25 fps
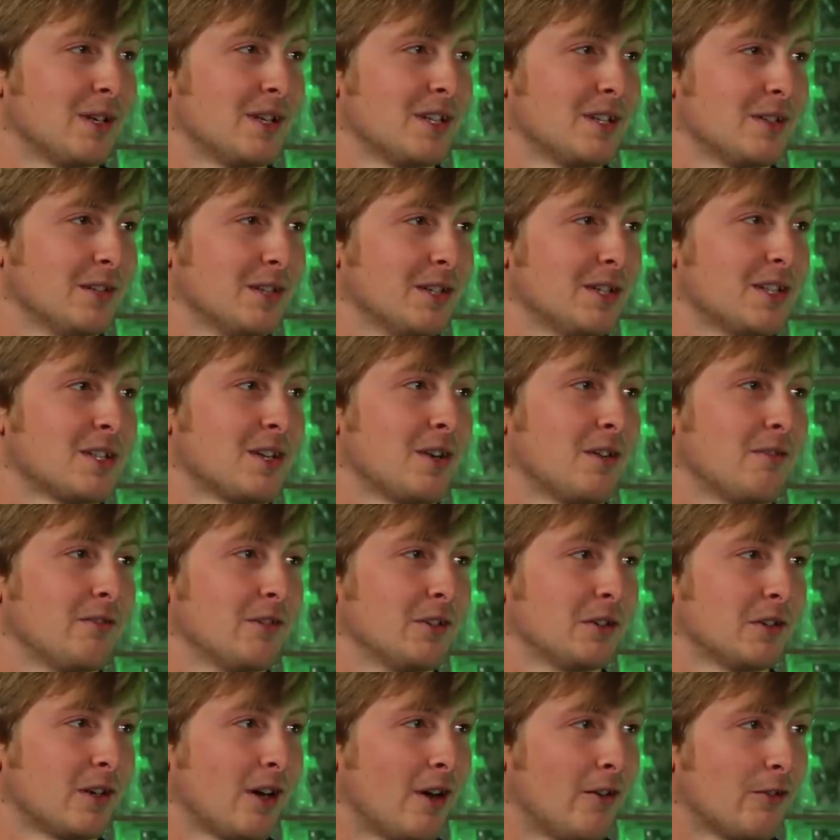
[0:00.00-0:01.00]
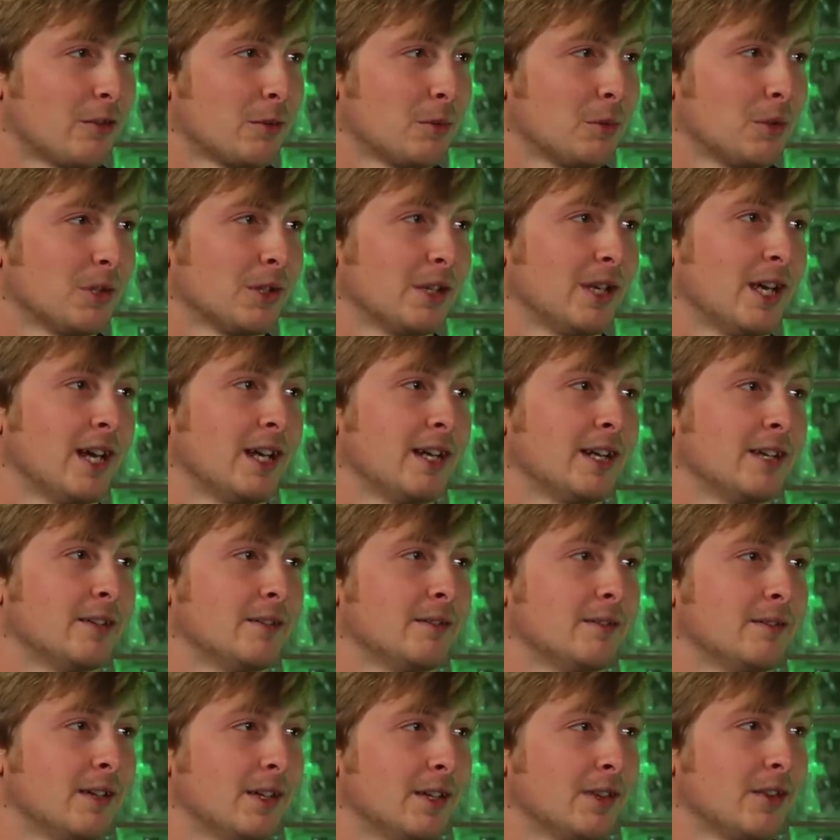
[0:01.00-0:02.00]
when I really started feeling comfortable again and,
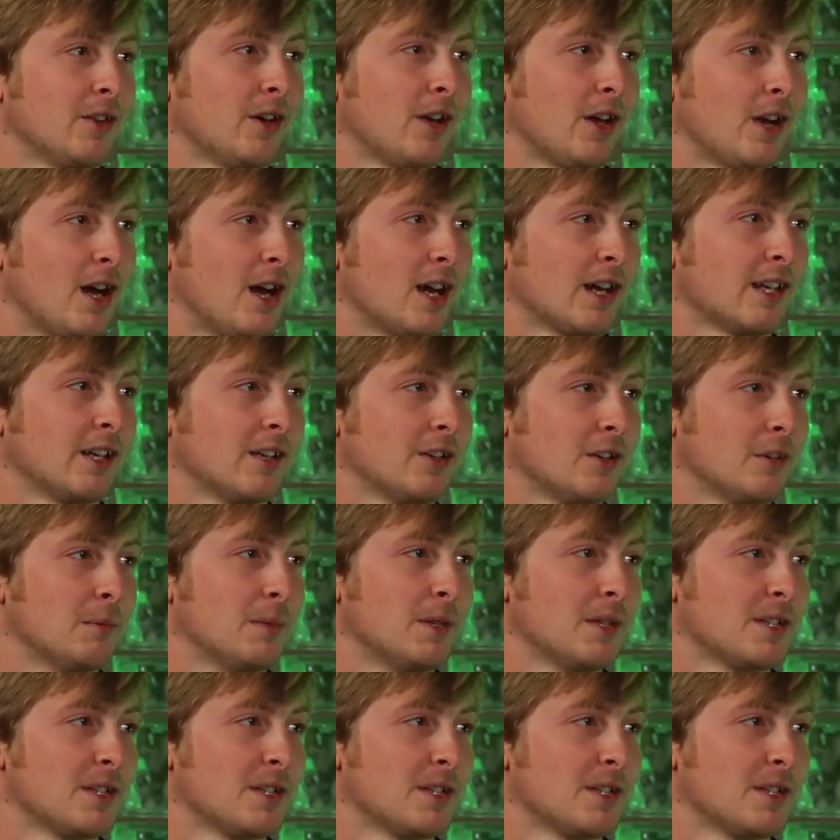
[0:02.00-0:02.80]
and thought hockey could